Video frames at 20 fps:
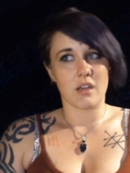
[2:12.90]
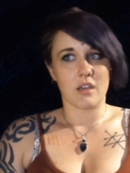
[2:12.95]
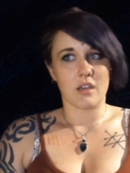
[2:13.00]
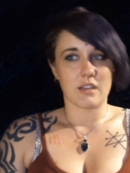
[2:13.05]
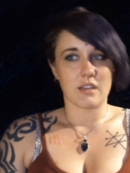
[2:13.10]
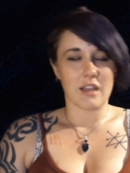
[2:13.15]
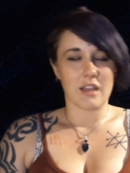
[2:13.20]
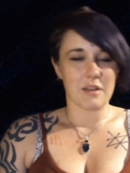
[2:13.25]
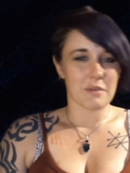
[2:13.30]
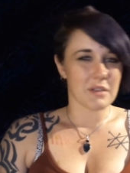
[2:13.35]

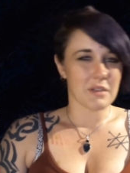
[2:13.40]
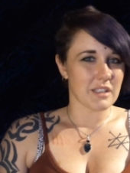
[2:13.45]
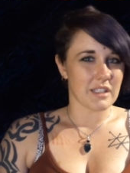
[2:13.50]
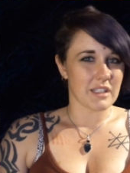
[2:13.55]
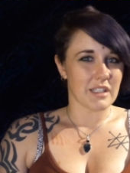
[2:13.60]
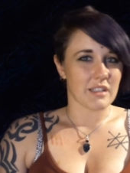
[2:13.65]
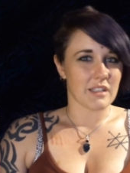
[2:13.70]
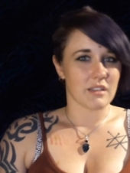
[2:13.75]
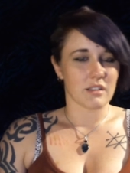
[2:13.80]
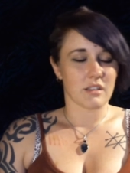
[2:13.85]
not
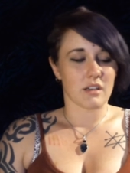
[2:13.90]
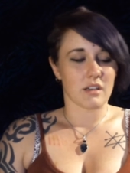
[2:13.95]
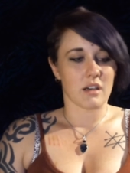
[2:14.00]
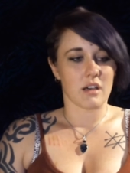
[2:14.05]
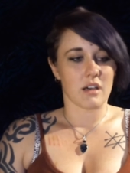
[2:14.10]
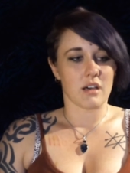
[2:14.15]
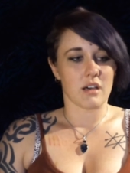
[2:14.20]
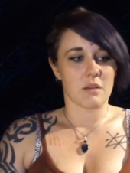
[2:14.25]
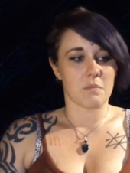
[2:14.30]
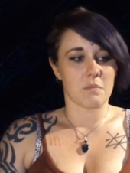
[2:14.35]
really.
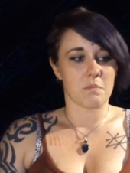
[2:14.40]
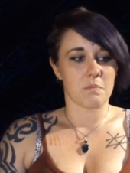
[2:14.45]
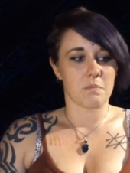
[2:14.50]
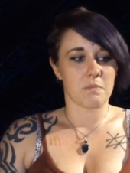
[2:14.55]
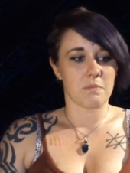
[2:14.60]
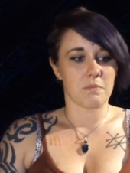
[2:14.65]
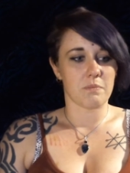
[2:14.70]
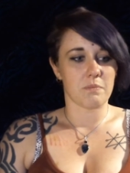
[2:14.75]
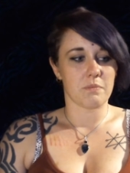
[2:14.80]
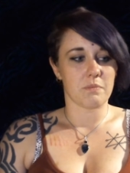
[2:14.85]

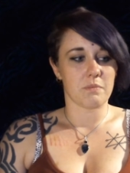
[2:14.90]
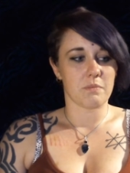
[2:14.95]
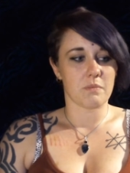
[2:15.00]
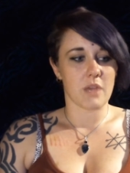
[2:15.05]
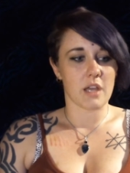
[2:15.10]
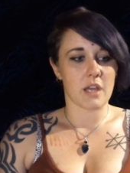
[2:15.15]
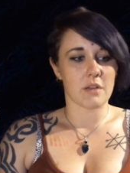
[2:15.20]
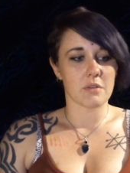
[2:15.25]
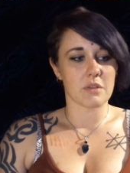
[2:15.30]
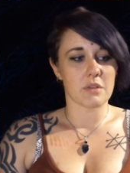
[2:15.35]

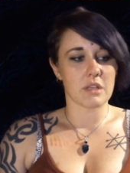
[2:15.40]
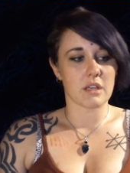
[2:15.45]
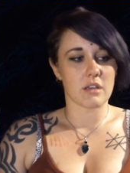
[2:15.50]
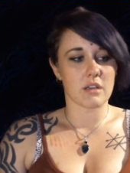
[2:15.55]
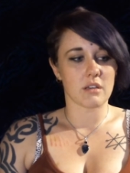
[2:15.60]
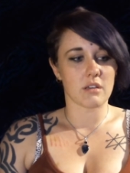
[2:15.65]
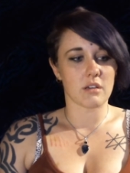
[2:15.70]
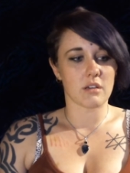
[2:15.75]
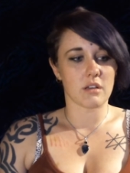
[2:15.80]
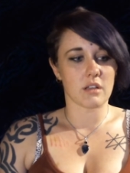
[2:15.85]
I don't think
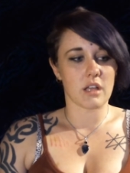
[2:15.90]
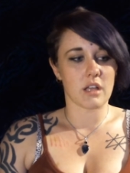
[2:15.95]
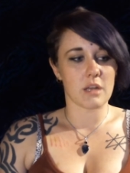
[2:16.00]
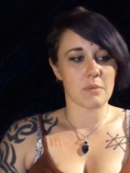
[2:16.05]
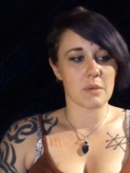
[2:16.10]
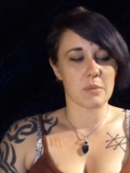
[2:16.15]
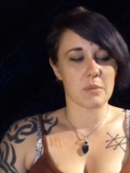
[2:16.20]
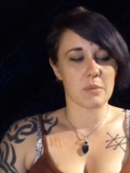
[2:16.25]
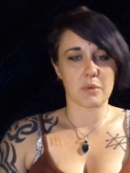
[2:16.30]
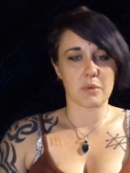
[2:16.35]
a lot of
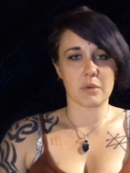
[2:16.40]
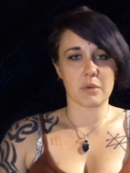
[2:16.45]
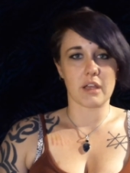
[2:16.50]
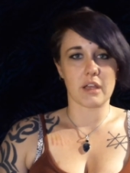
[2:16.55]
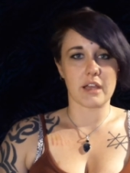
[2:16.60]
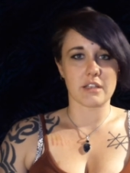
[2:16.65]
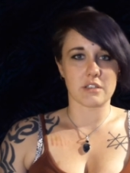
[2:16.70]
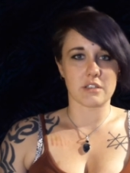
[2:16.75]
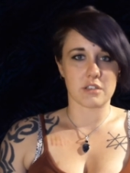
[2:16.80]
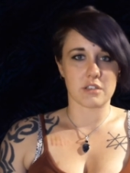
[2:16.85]
people
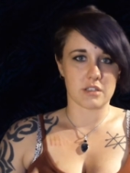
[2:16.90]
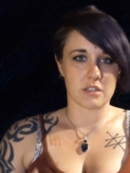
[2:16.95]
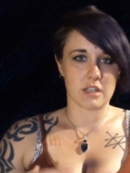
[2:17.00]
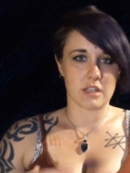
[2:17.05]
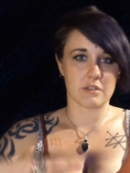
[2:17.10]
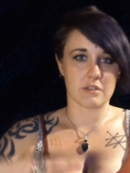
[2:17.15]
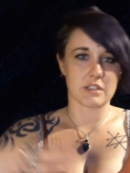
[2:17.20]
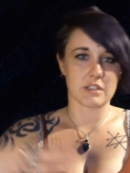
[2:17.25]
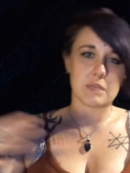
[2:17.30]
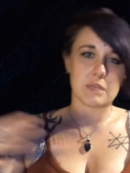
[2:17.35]
realize just
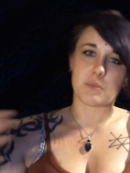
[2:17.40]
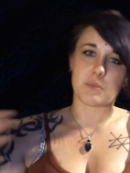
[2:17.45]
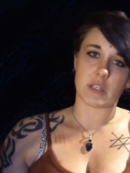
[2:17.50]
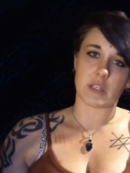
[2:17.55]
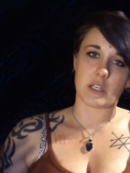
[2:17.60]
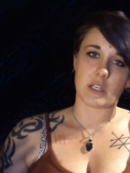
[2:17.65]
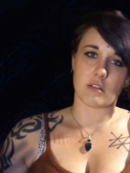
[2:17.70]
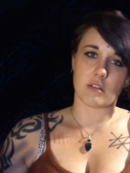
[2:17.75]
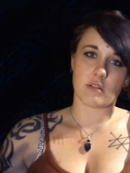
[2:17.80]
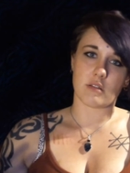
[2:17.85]
how
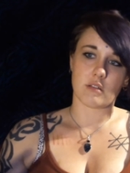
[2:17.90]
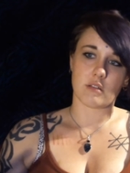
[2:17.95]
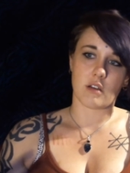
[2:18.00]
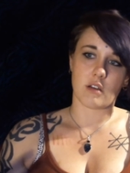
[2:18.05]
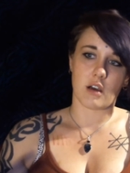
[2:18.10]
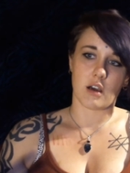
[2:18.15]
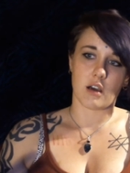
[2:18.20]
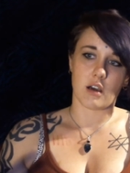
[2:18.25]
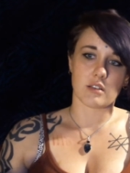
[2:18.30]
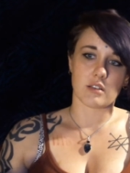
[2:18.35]
deeply
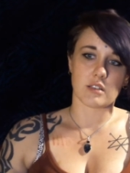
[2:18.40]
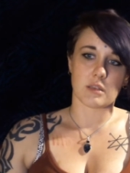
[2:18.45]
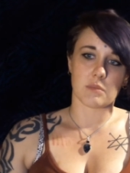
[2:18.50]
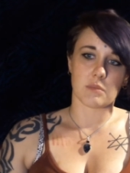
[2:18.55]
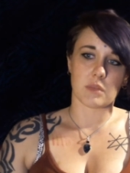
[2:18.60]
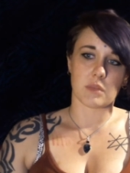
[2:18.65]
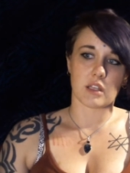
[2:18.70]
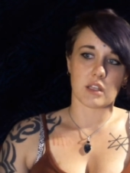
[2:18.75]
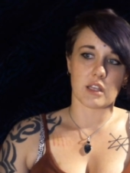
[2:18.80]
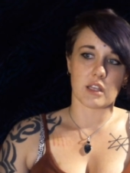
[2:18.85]

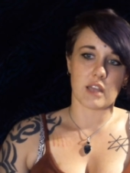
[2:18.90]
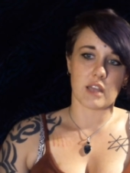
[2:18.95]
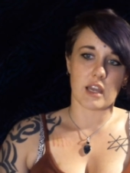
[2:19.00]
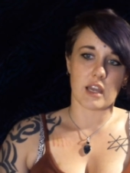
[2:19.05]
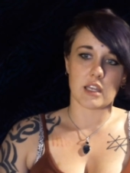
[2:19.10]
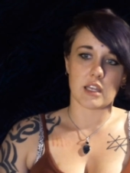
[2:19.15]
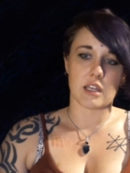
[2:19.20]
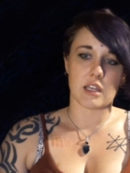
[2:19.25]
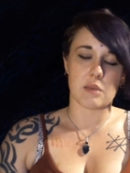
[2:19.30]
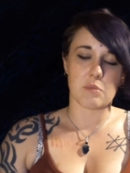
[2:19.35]
something like that
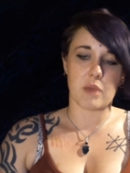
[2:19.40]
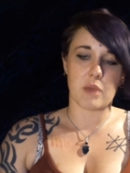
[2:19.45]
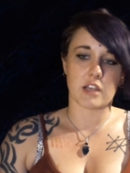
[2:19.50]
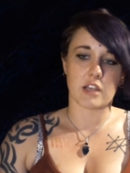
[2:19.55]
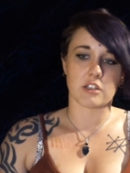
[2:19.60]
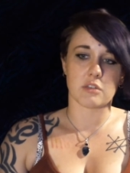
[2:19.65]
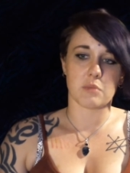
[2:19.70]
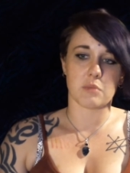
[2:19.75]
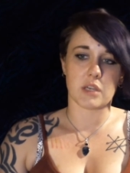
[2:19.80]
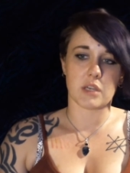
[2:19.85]
can
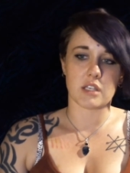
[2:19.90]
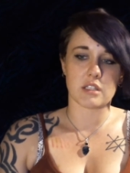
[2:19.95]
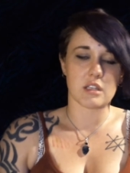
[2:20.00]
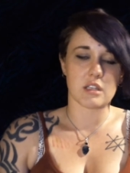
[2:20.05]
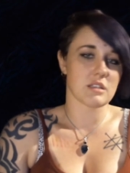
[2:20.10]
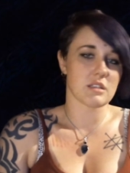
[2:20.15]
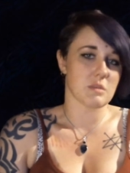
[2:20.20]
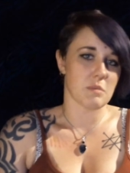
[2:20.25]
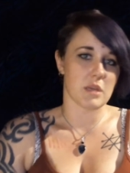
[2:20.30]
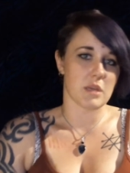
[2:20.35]
impact you because it
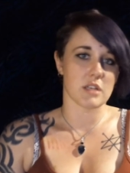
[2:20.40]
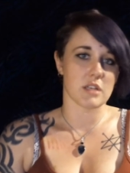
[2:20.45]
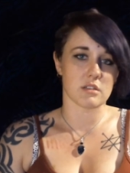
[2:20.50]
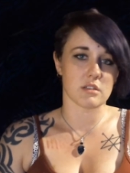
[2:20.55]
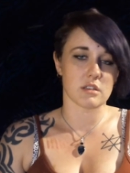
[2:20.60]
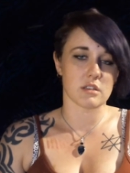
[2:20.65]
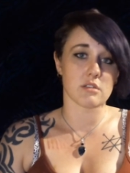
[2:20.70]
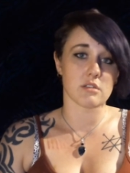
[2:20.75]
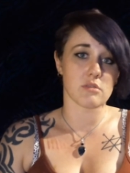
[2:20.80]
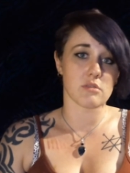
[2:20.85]
is a major
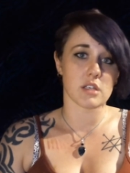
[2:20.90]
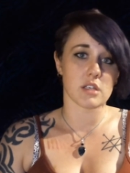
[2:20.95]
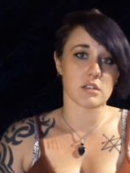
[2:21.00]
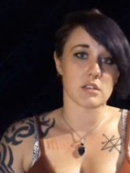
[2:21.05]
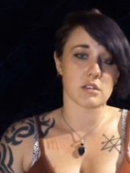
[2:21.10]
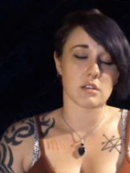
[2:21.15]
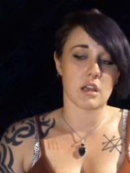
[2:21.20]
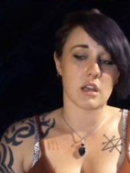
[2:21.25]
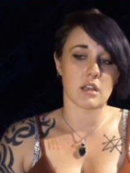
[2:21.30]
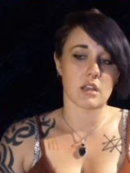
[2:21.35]
situation.
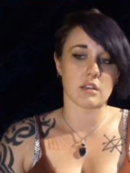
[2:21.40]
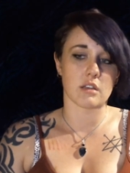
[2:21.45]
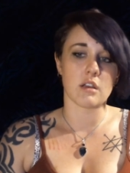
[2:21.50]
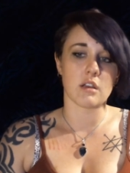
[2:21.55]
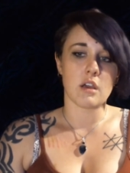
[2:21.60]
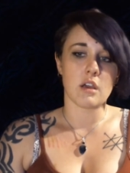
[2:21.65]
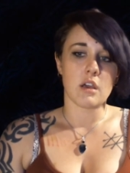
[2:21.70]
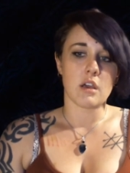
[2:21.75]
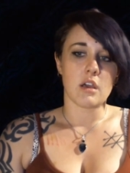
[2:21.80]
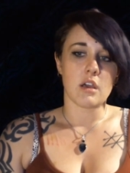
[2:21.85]
And
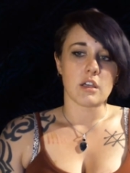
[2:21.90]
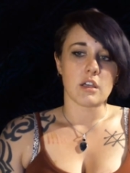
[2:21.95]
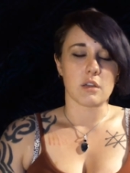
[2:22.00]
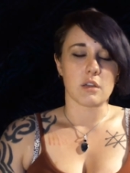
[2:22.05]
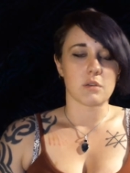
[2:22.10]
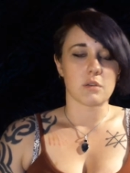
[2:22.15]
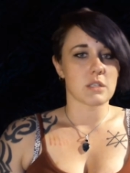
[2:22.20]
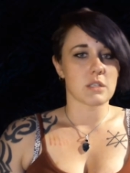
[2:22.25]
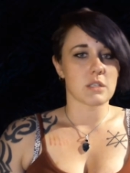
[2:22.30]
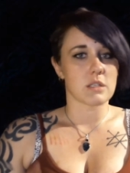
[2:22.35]

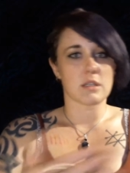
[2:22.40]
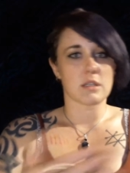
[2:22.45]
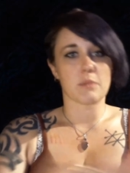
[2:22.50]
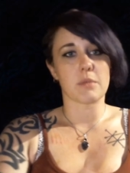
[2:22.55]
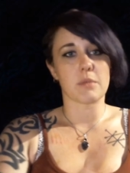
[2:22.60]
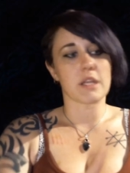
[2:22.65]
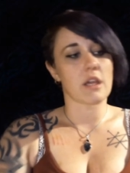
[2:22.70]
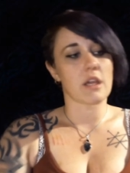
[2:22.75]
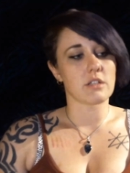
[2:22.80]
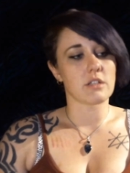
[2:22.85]
to
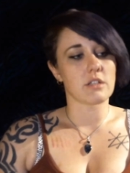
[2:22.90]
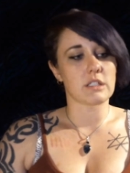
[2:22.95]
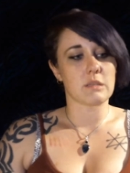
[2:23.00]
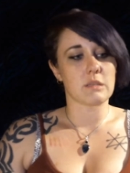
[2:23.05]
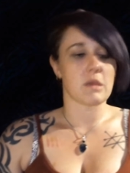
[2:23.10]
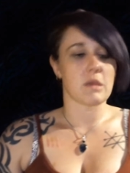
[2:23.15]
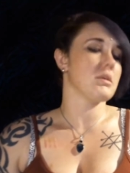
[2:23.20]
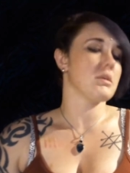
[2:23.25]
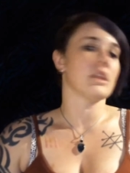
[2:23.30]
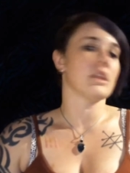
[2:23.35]
somebody else it
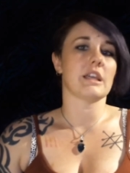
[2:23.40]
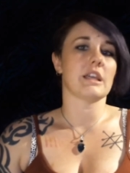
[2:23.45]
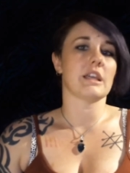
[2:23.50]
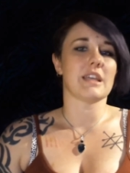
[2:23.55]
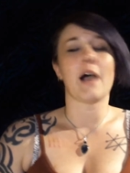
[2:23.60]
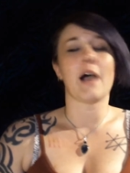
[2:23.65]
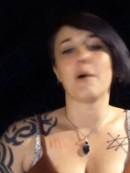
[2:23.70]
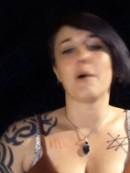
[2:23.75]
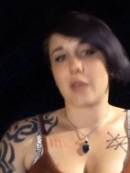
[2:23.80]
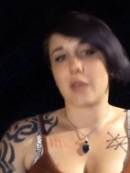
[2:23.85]
may be like,
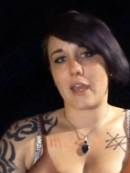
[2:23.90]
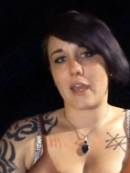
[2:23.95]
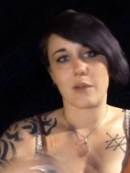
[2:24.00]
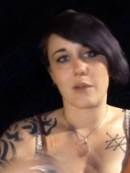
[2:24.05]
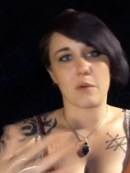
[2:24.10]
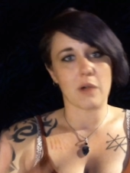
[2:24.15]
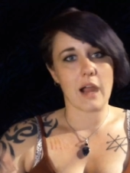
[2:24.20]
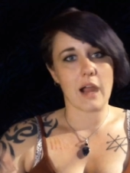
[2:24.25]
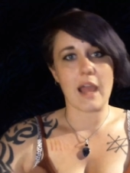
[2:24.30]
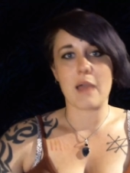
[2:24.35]
yeah, okay,
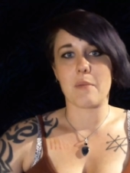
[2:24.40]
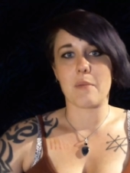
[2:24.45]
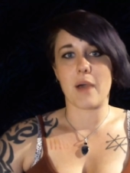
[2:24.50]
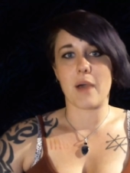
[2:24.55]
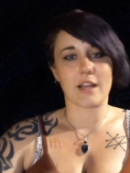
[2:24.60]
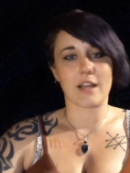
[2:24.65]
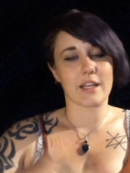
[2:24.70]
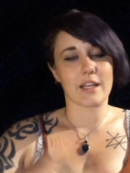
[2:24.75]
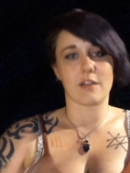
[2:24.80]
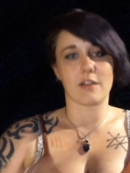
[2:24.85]
cry
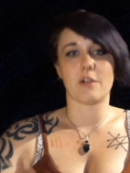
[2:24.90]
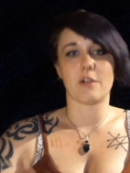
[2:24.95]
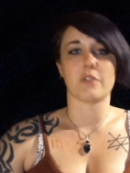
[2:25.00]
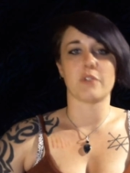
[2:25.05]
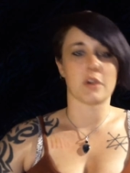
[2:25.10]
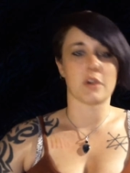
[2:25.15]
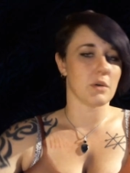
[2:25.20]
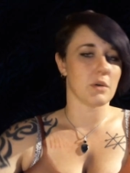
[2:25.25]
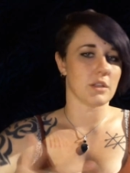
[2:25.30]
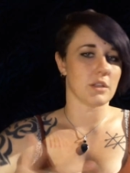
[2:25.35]
about it, get over
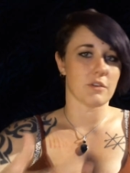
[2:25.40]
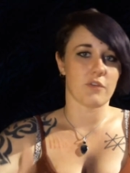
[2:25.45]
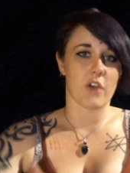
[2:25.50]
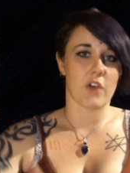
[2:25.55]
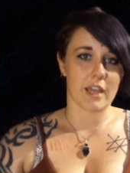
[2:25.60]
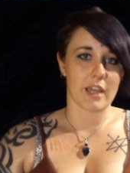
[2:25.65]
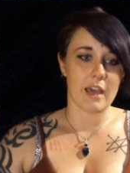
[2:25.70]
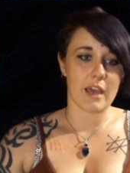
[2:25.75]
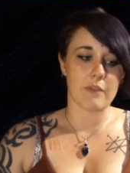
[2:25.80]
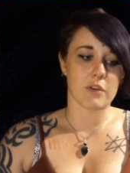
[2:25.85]
it, what the
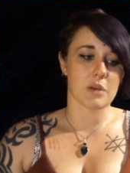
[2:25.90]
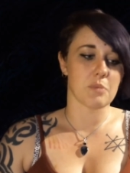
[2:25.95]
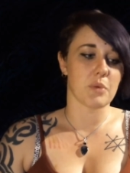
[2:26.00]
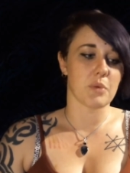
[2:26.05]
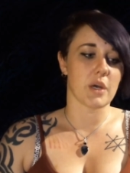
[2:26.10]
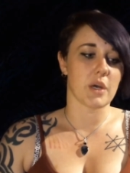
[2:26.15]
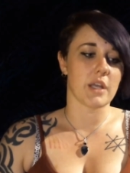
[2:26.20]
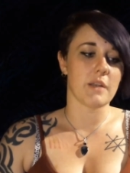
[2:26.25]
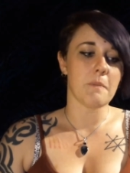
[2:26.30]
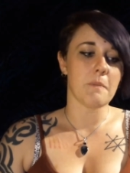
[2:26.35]
fuck ever,
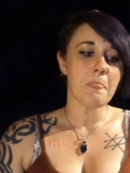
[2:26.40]
but